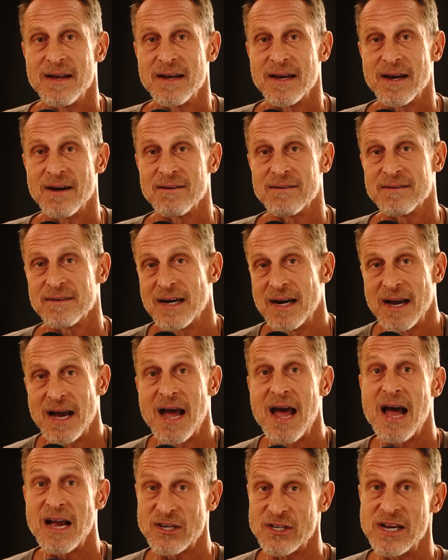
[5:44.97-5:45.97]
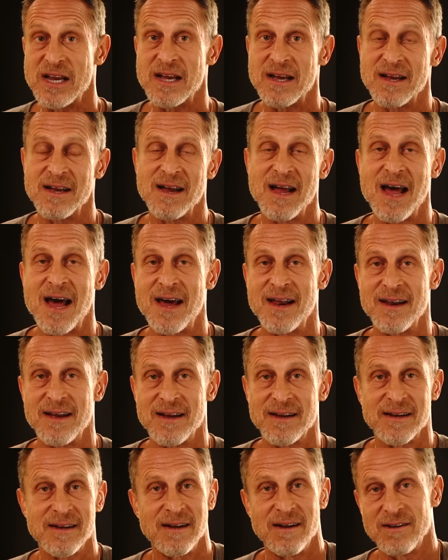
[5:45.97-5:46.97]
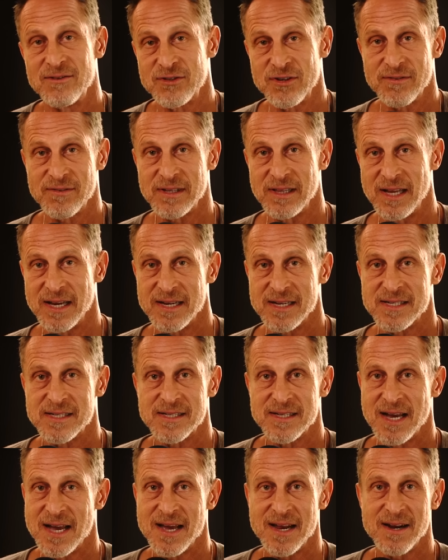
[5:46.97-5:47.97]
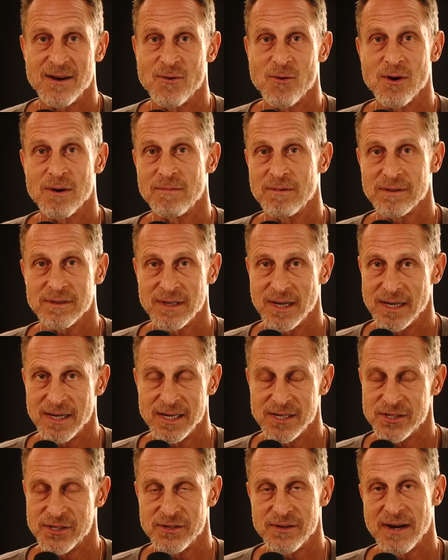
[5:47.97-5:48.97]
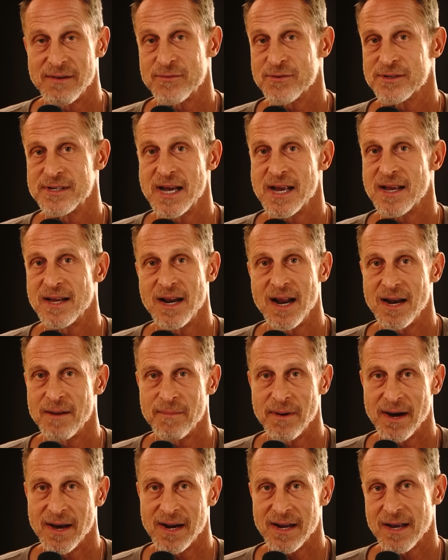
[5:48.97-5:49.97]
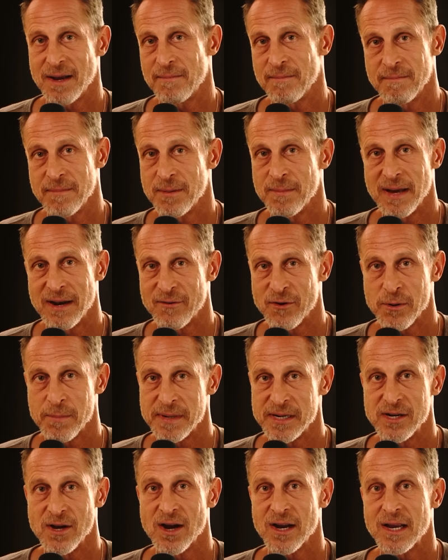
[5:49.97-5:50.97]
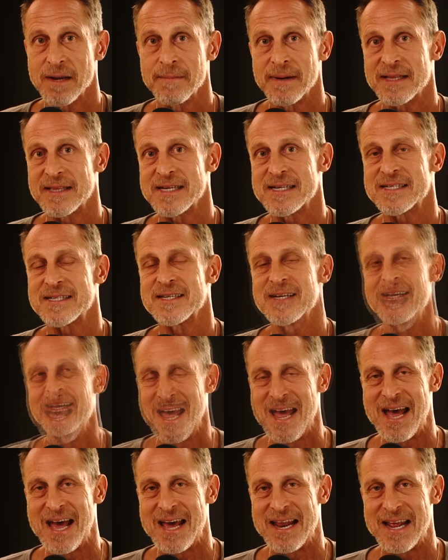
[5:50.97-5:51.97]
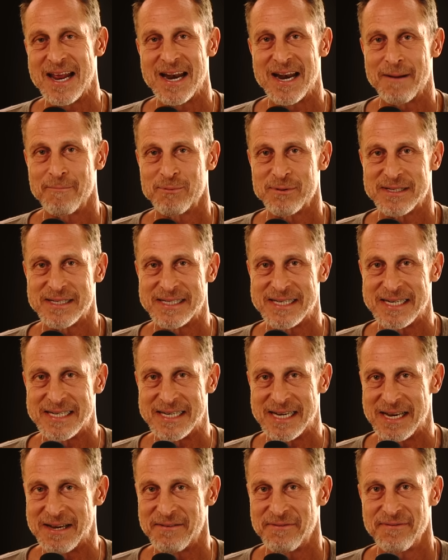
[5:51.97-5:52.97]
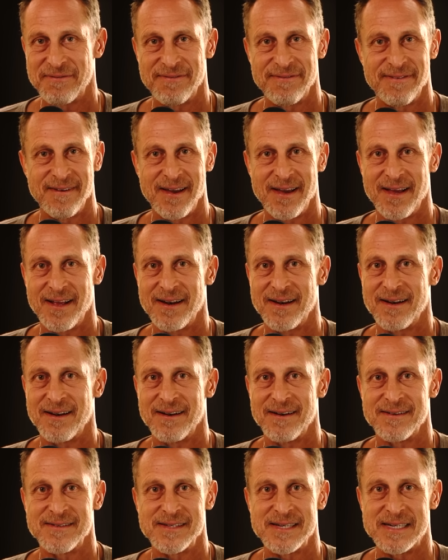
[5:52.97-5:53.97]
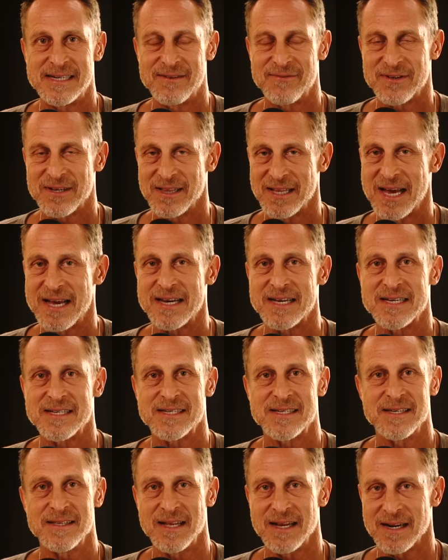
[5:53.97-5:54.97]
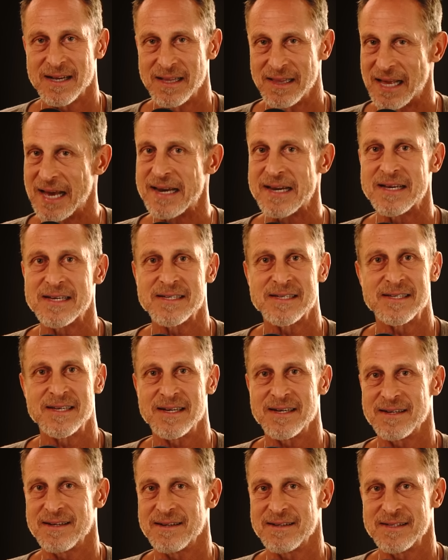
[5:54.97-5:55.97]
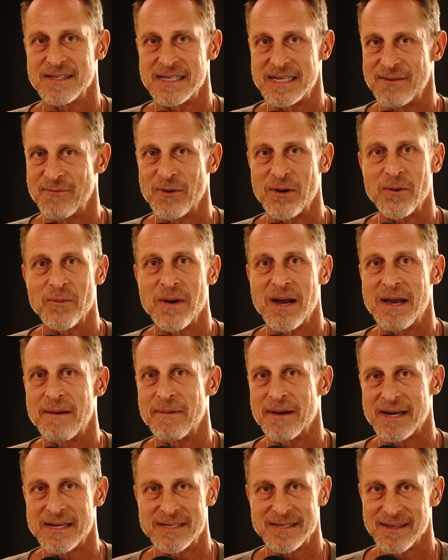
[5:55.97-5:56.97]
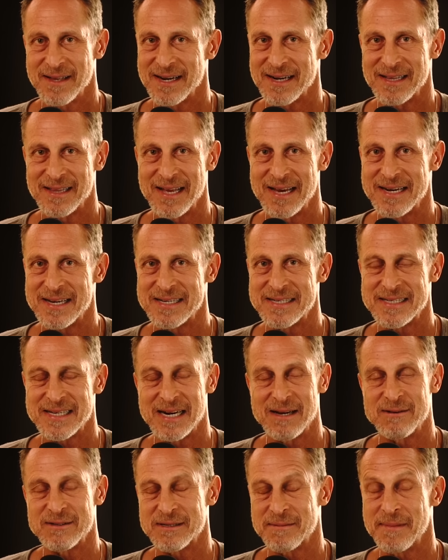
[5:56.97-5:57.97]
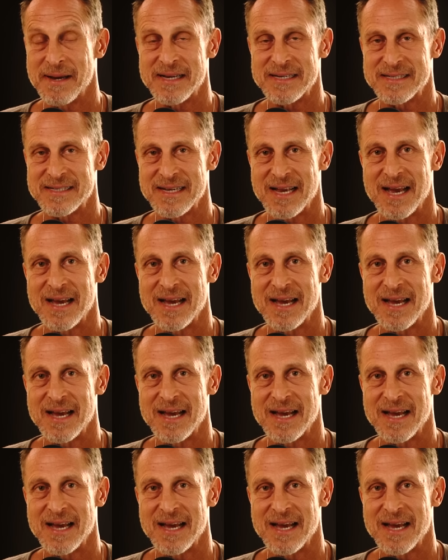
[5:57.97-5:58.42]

Now, I, I actually had ulcerative colitis. I had a horrible gut issue after taking an antibiotic. I'm, you might have heard me talking about this, and ended up with C. diff and C. diff colitis, and then colitis, and the C. diff went away, but I still had colitis, and I was a mess.